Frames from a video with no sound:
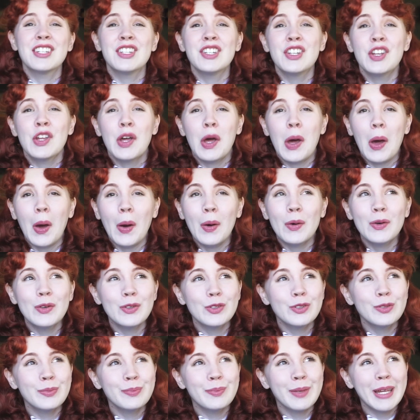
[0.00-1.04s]
to
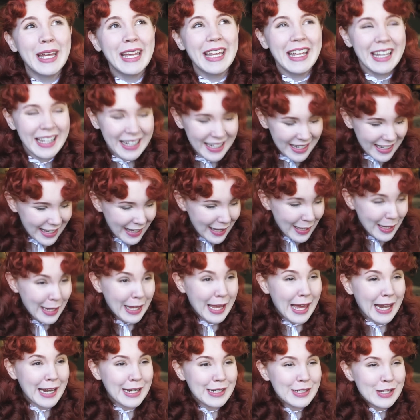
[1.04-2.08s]
know me,
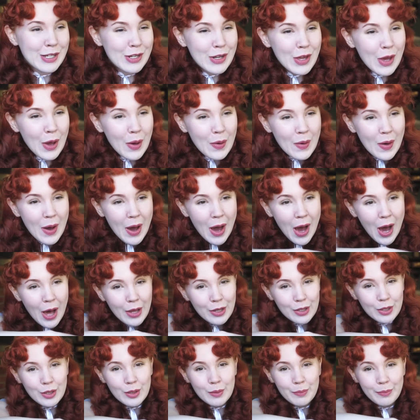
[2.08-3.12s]
getting to know
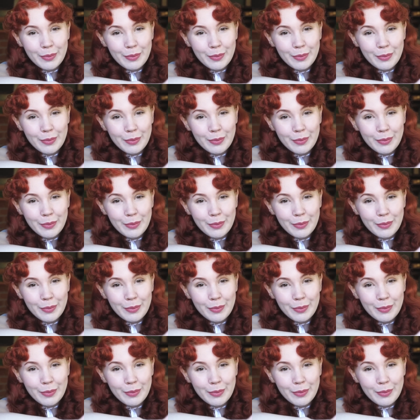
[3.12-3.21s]
all